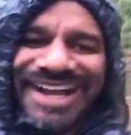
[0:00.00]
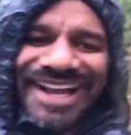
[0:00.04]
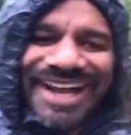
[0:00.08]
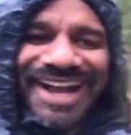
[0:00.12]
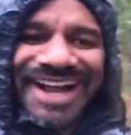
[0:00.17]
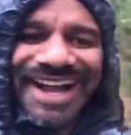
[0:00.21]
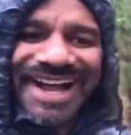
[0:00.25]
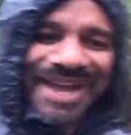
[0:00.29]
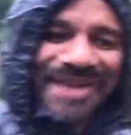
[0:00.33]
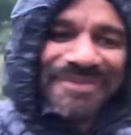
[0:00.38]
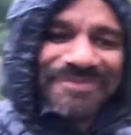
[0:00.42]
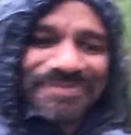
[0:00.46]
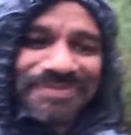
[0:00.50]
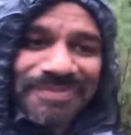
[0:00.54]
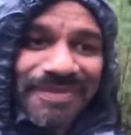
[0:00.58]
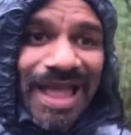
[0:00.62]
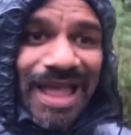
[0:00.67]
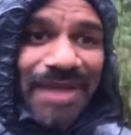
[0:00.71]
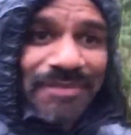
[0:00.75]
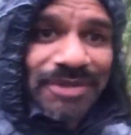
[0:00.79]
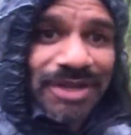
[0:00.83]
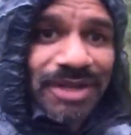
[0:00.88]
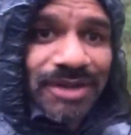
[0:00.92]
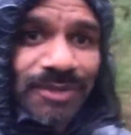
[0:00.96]
I'm
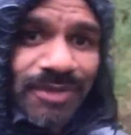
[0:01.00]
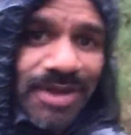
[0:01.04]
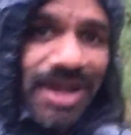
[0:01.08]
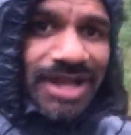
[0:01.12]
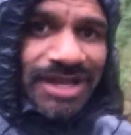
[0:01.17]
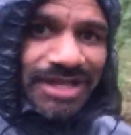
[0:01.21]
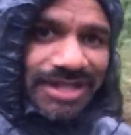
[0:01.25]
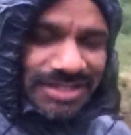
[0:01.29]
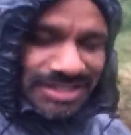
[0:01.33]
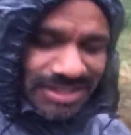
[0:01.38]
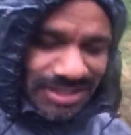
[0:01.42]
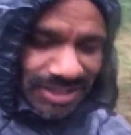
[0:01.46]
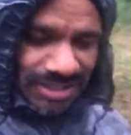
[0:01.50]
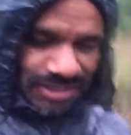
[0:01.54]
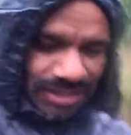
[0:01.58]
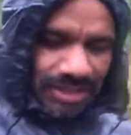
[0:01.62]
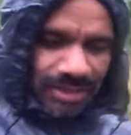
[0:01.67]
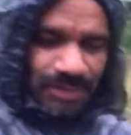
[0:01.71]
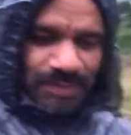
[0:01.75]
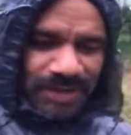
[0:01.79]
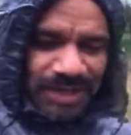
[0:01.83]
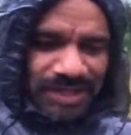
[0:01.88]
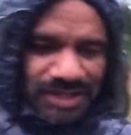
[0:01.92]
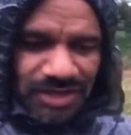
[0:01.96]
going to walk us a
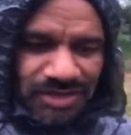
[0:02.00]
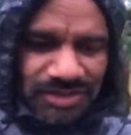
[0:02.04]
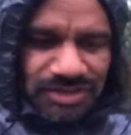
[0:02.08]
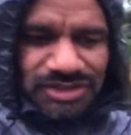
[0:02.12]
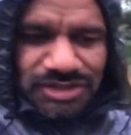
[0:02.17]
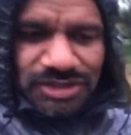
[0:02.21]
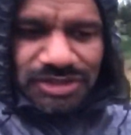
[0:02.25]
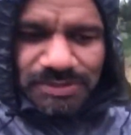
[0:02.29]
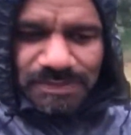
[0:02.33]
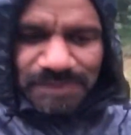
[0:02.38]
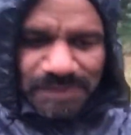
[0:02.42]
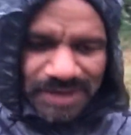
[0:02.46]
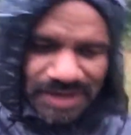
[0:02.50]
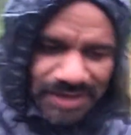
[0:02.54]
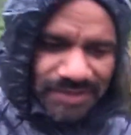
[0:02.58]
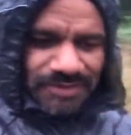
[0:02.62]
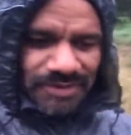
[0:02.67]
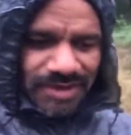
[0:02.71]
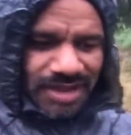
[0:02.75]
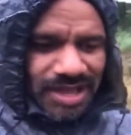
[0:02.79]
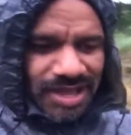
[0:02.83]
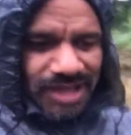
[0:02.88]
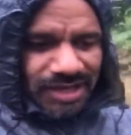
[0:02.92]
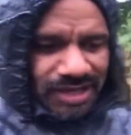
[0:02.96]
little bit closer to
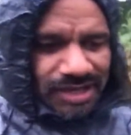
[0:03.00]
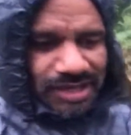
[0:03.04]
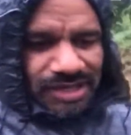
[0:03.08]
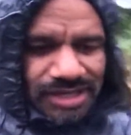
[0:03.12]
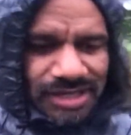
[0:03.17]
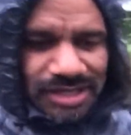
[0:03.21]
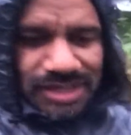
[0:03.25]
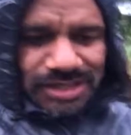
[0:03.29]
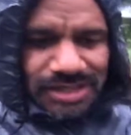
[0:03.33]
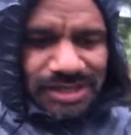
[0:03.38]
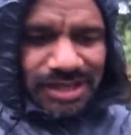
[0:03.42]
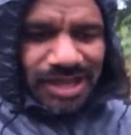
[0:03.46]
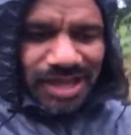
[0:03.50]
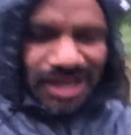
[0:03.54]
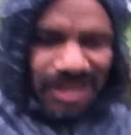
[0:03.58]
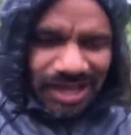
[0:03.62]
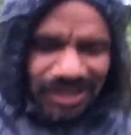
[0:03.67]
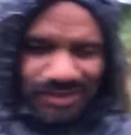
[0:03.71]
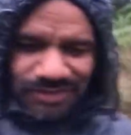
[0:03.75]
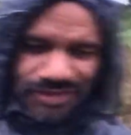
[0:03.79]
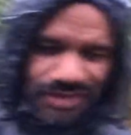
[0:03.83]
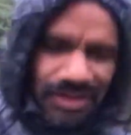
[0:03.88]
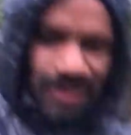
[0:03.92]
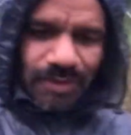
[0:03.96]
Bedrock,
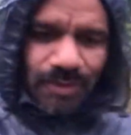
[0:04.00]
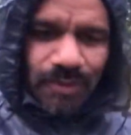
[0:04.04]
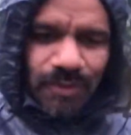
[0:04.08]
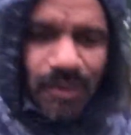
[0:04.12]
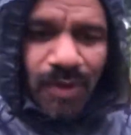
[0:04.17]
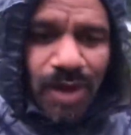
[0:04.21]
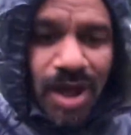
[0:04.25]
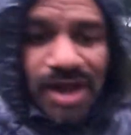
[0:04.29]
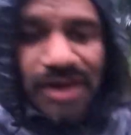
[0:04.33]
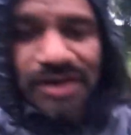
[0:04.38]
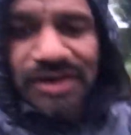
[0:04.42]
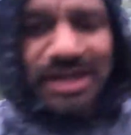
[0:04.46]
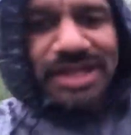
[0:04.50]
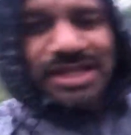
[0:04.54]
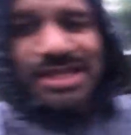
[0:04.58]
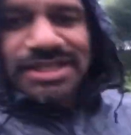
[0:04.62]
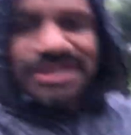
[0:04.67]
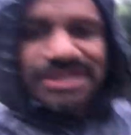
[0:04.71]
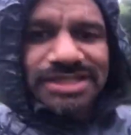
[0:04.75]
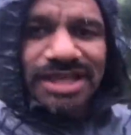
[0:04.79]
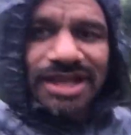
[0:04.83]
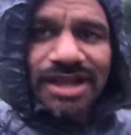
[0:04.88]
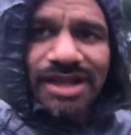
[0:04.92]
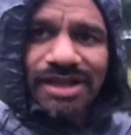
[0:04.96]
the water
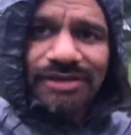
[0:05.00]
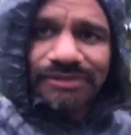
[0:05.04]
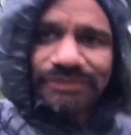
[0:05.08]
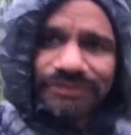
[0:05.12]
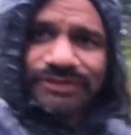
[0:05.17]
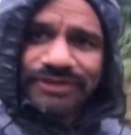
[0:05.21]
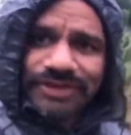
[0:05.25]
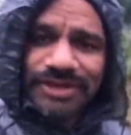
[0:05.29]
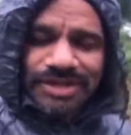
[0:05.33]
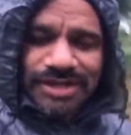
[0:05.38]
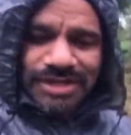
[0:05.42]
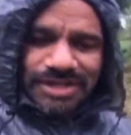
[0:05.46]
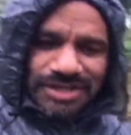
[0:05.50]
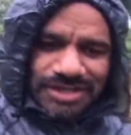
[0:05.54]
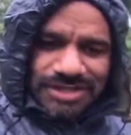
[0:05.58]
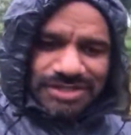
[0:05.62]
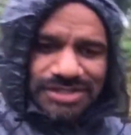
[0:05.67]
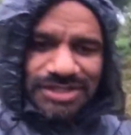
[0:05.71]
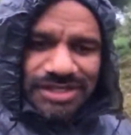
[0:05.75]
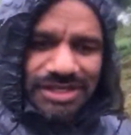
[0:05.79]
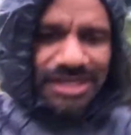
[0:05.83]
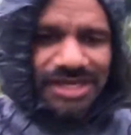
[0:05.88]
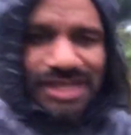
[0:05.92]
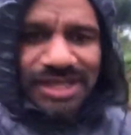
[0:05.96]
itself,
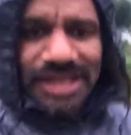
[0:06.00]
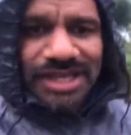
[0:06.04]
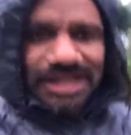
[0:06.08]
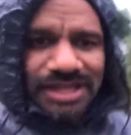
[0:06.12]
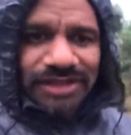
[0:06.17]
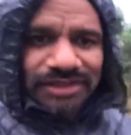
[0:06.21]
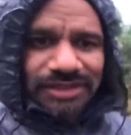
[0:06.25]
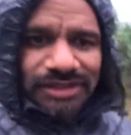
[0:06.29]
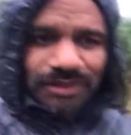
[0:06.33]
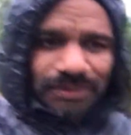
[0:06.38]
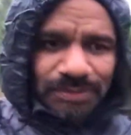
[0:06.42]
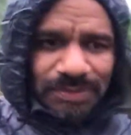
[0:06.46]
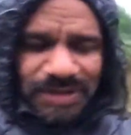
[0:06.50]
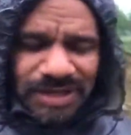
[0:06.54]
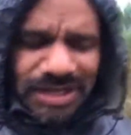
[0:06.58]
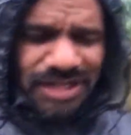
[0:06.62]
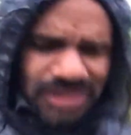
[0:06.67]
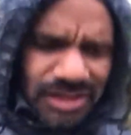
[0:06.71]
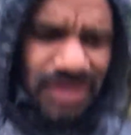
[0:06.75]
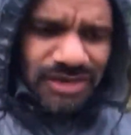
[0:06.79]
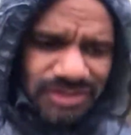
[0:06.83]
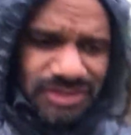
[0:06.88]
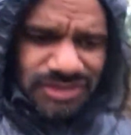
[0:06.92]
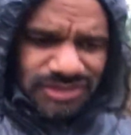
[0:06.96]
so you can get a little bit
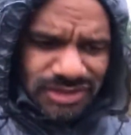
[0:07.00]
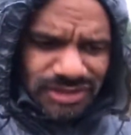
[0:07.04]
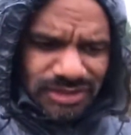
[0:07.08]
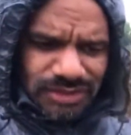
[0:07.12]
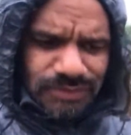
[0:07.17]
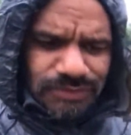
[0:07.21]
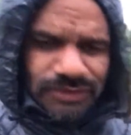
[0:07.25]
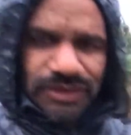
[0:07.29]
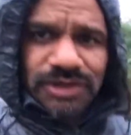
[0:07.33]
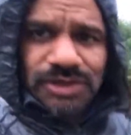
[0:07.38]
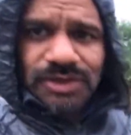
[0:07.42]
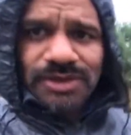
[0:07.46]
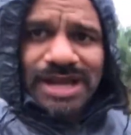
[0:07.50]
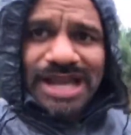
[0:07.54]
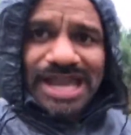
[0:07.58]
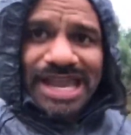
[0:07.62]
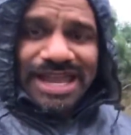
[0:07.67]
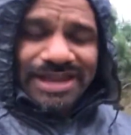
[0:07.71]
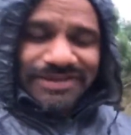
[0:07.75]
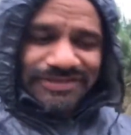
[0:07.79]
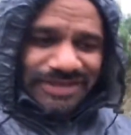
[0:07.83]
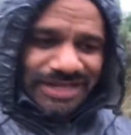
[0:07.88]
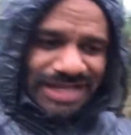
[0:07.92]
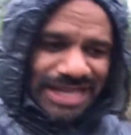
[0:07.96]
closer view. I
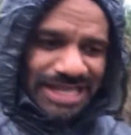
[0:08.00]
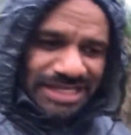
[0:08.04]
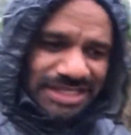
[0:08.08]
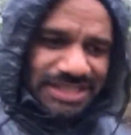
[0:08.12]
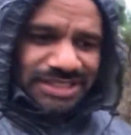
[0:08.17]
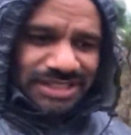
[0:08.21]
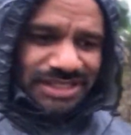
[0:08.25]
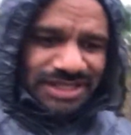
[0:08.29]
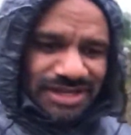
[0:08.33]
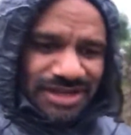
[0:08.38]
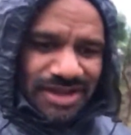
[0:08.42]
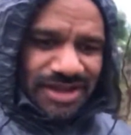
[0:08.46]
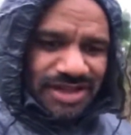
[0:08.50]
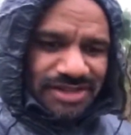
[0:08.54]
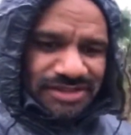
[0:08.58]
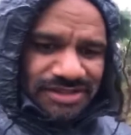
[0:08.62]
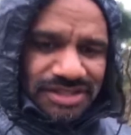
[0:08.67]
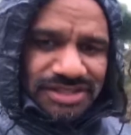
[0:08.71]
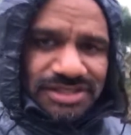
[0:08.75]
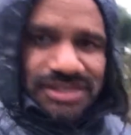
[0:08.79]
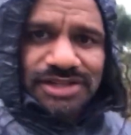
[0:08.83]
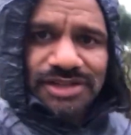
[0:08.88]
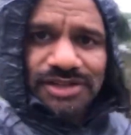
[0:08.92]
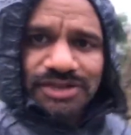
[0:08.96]
haven't actually gone
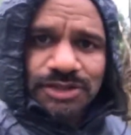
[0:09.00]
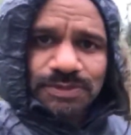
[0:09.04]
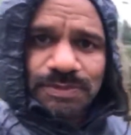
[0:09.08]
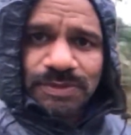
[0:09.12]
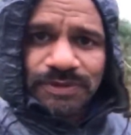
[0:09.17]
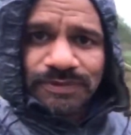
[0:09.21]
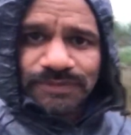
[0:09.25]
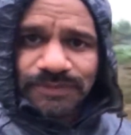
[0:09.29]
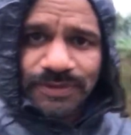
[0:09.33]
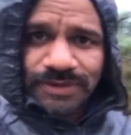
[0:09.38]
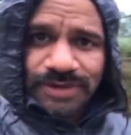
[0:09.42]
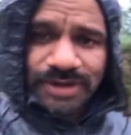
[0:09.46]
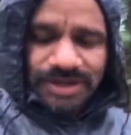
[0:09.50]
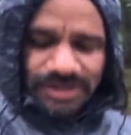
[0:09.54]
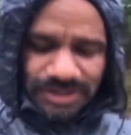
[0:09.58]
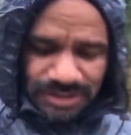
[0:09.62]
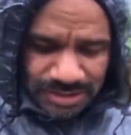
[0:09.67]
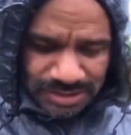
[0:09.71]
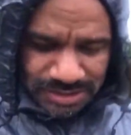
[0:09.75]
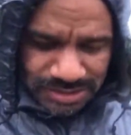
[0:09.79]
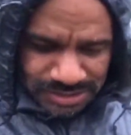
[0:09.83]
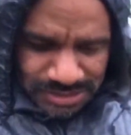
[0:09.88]
this close before.